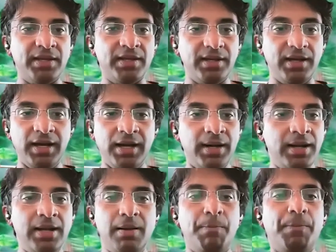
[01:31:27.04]

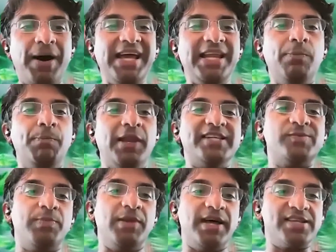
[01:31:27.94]
pi plus
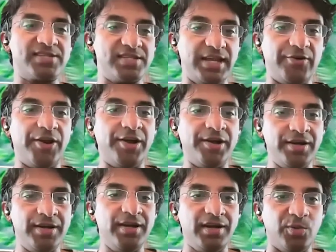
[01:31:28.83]
plus era,
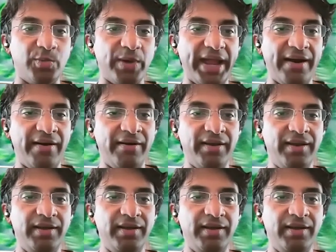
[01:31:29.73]
where